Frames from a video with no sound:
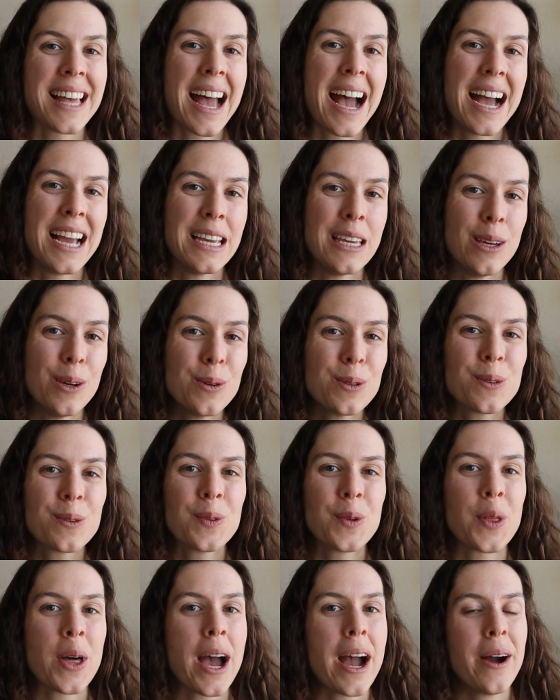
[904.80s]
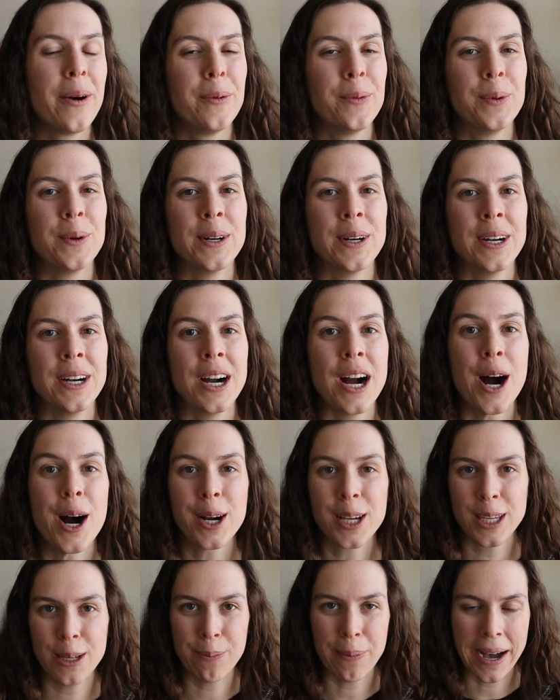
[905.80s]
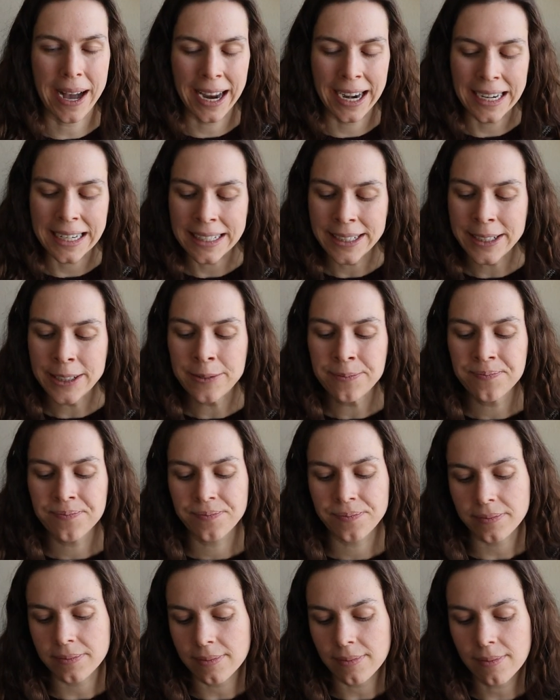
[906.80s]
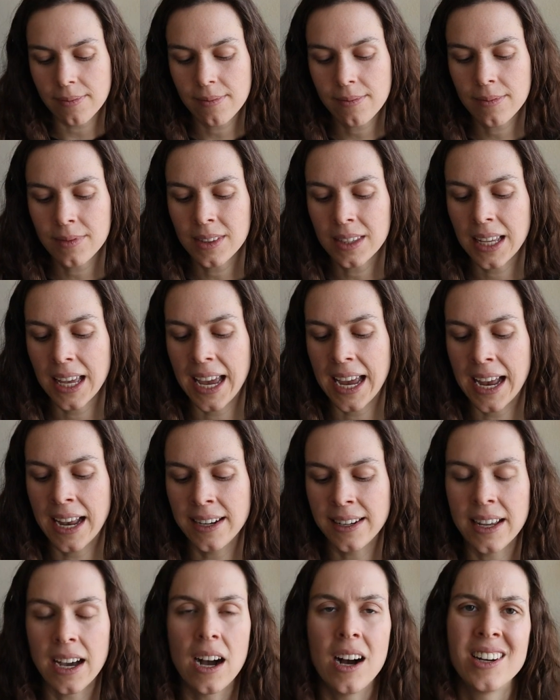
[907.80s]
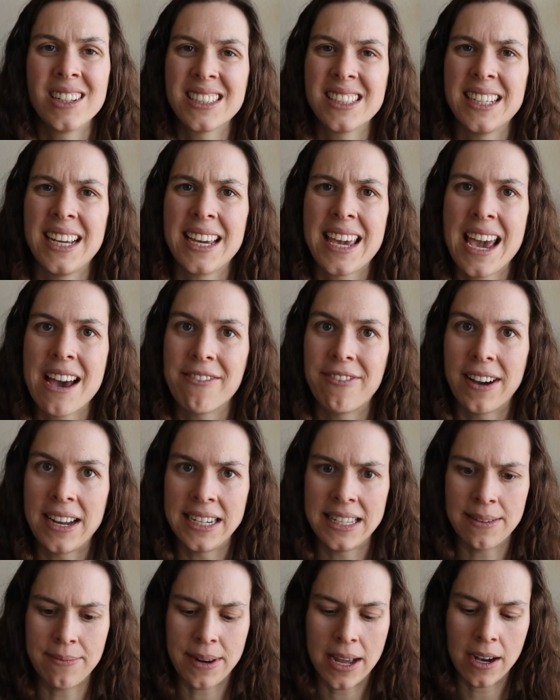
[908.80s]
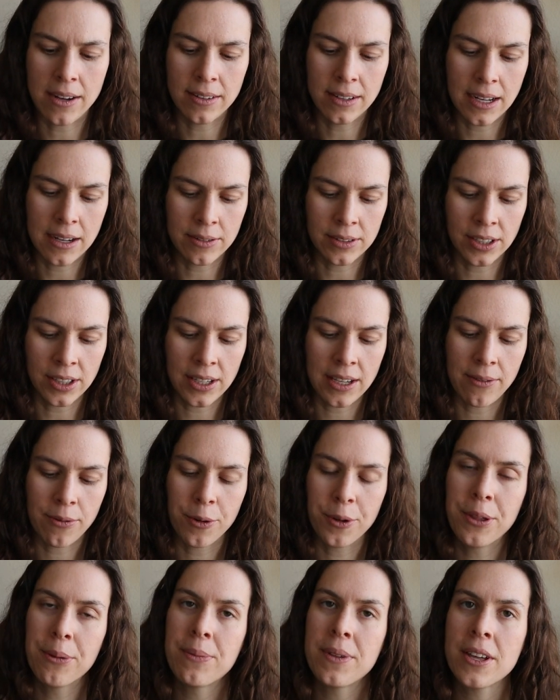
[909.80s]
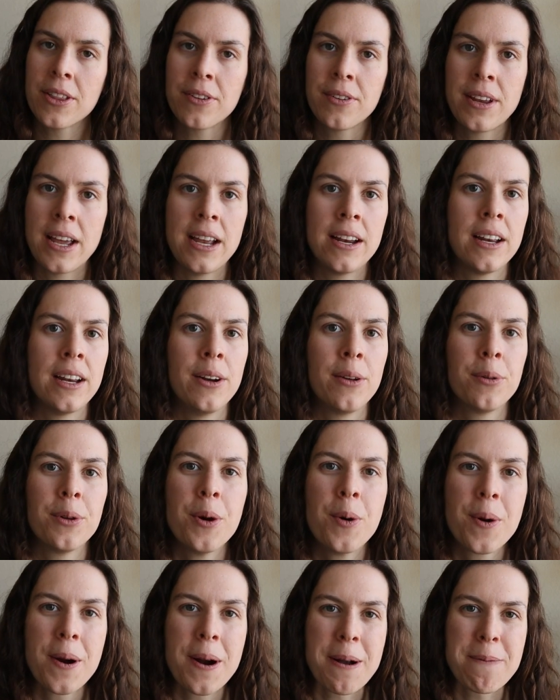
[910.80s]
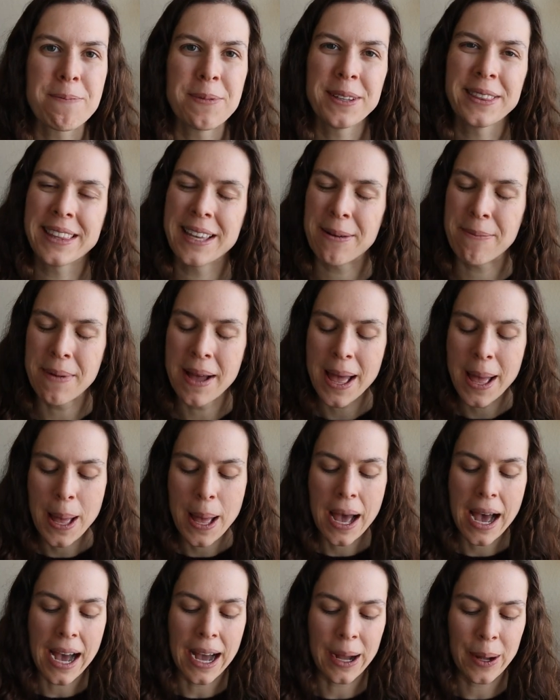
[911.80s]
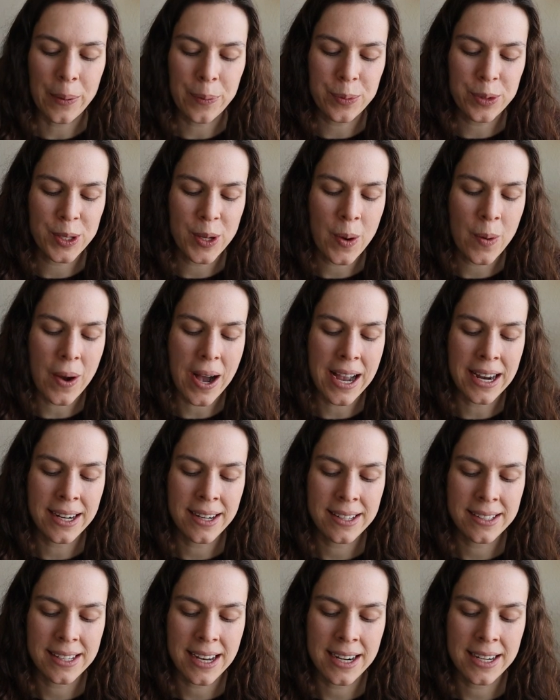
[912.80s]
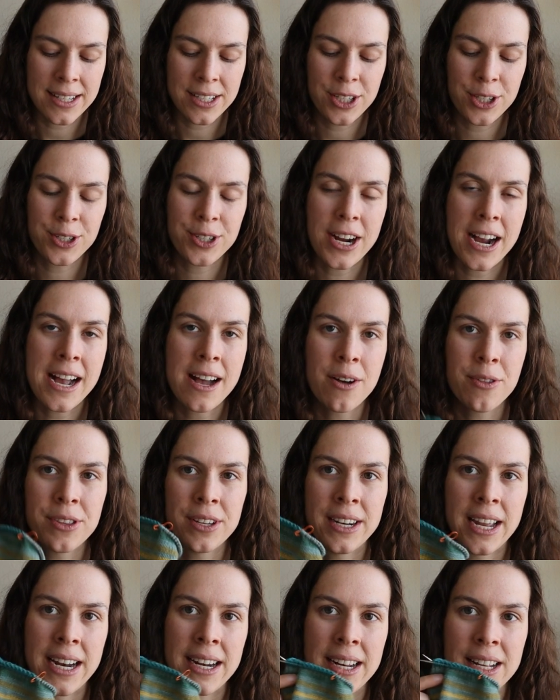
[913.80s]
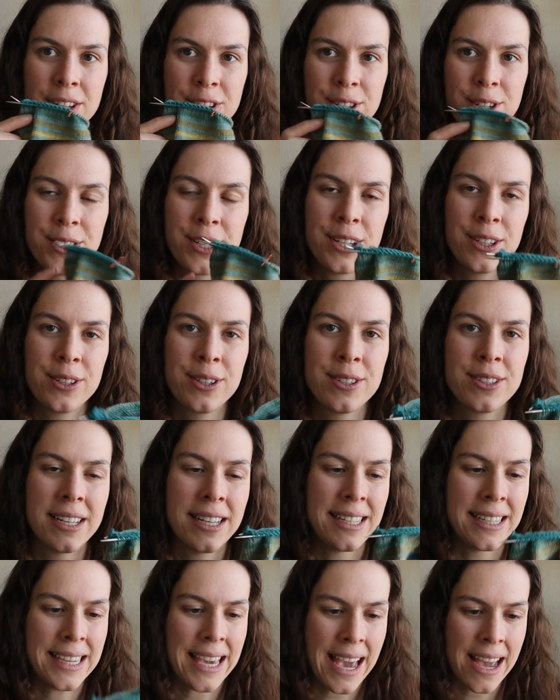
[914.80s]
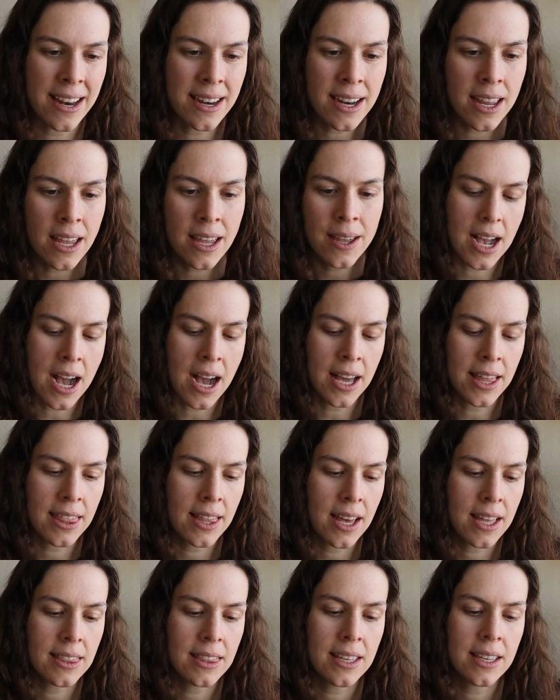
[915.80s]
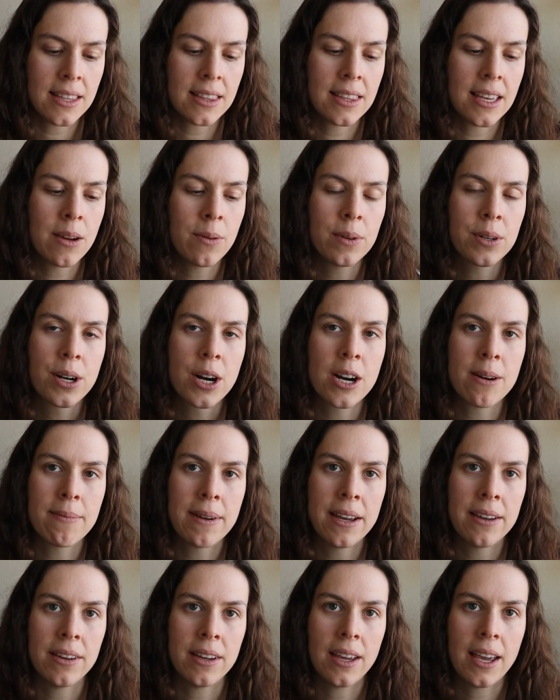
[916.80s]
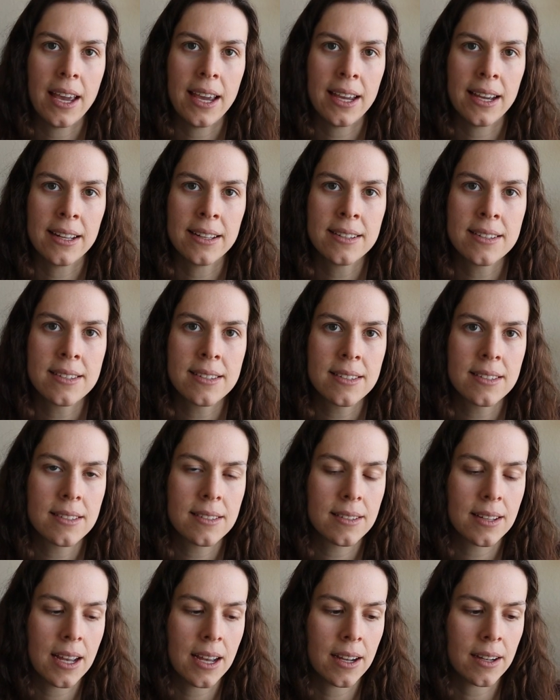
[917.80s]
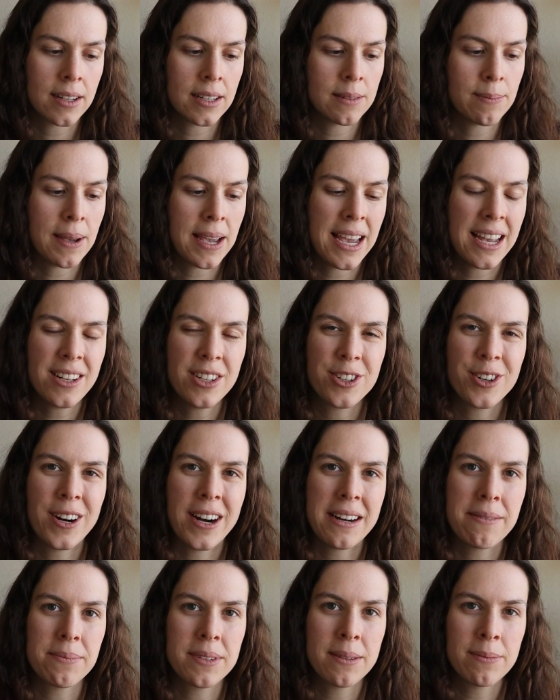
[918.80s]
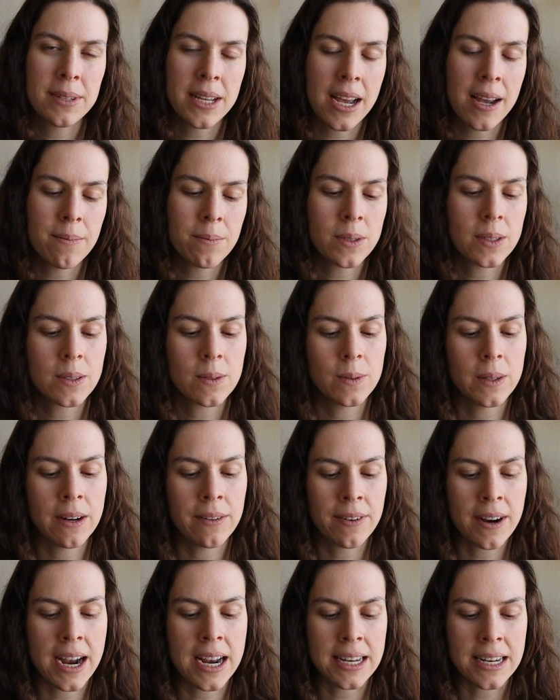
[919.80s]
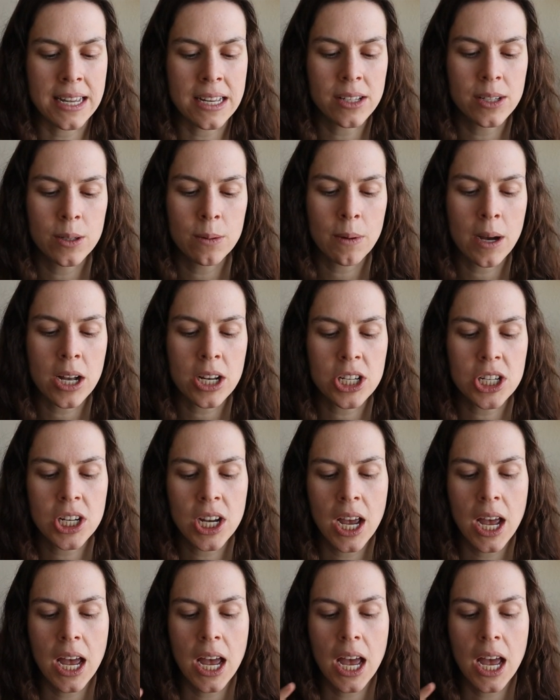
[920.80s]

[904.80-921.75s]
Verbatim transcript: that I used for that were occupied. And honestly, I can't find them now. I was looking for them the other day and I don't know where I put them. Um, so I decided to try out the 9-inch circulars again. I thought that they would hurt my hands because uh, my hands cramp sometimes whenever I knit too much.